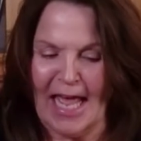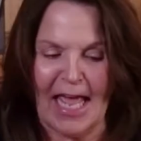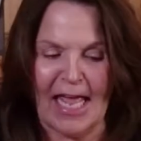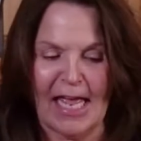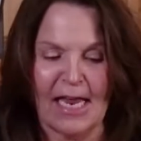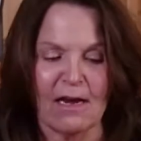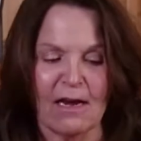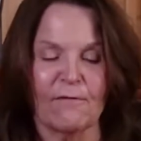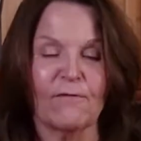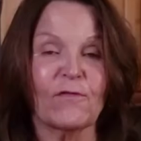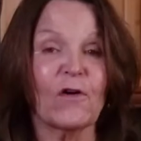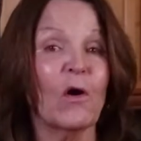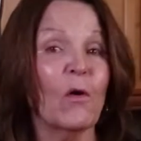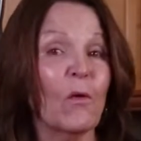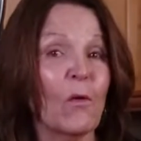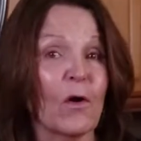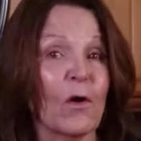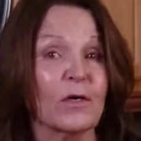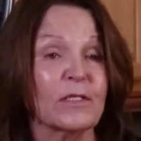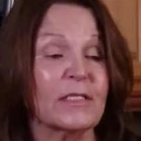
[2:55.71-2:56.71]
And of
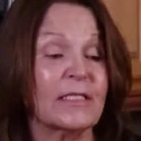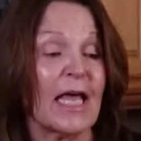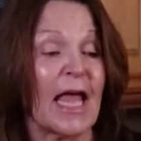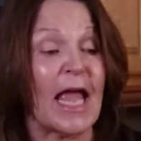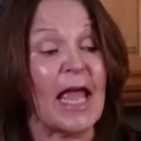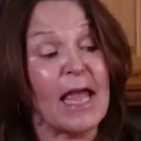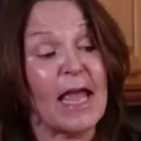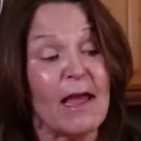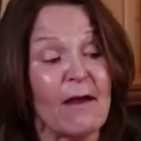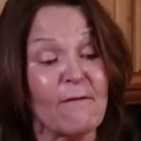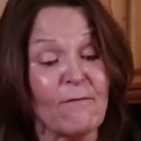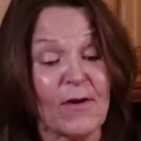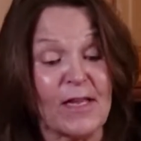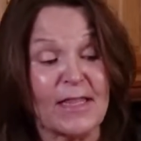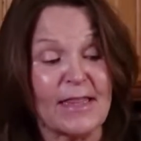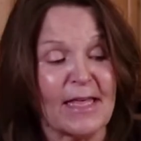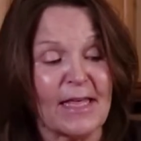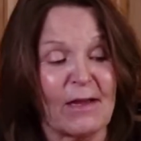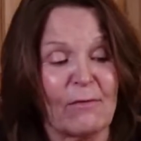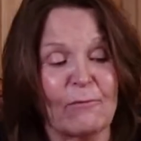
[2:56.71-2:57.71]
course,
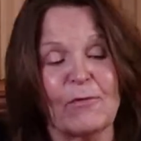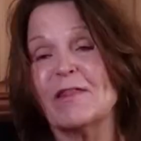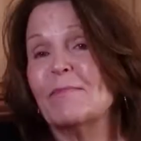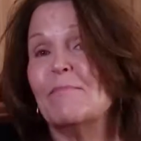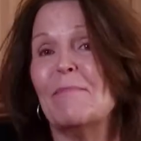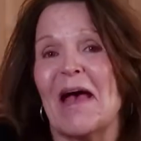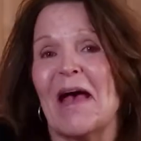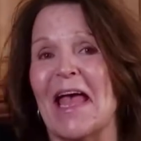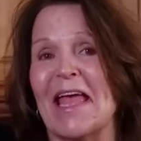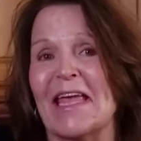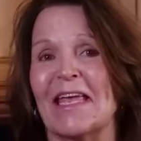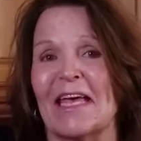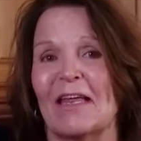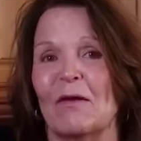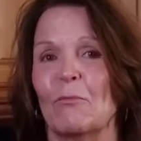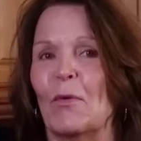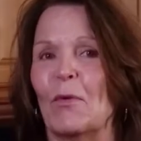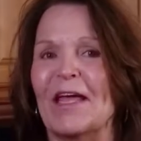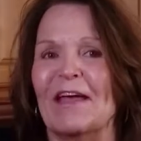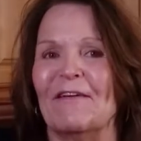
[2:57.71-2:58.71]
everything with
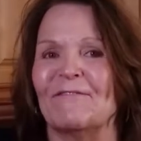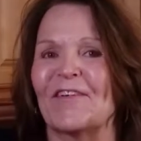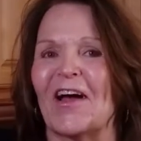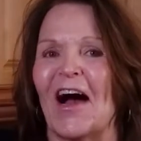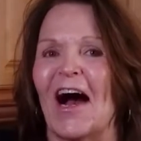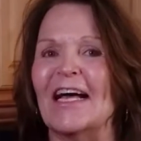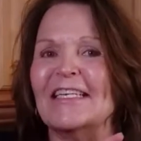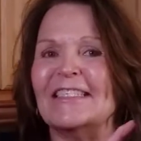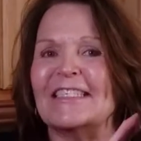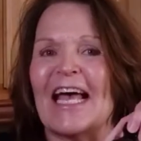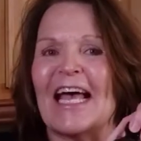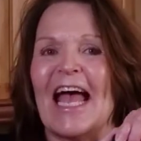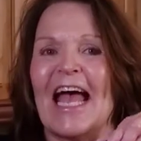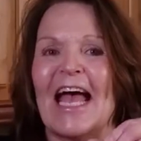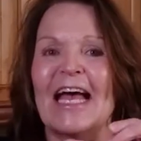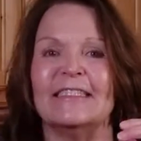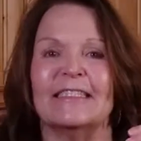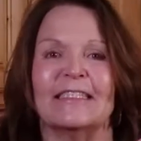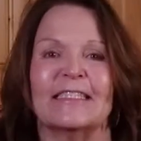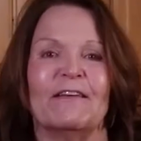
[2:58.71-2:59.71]
bacon, we have got to
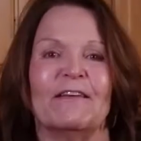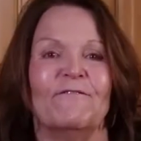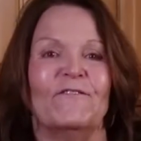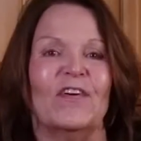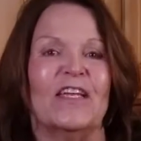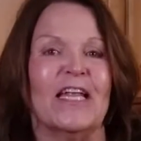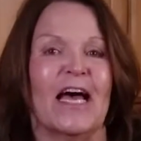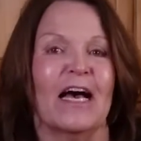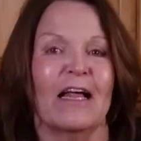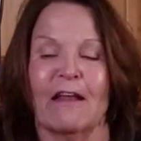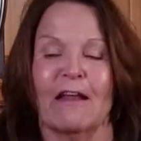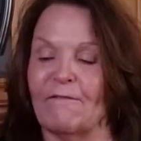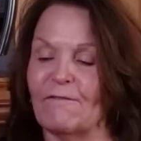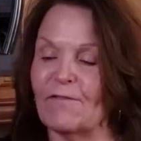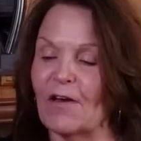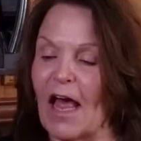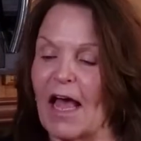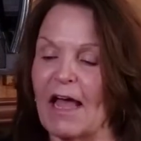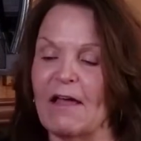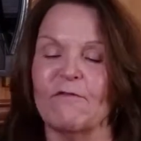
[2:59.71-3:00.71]
add some vanilla
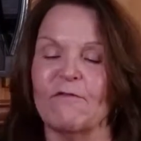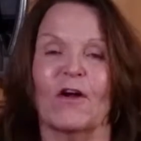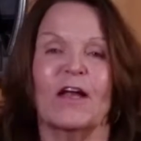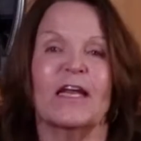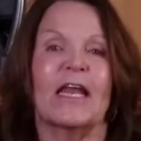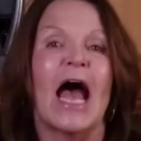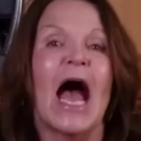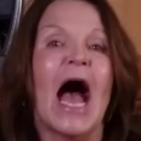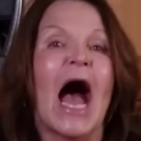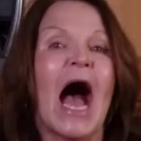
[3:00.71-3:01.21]
flavoring.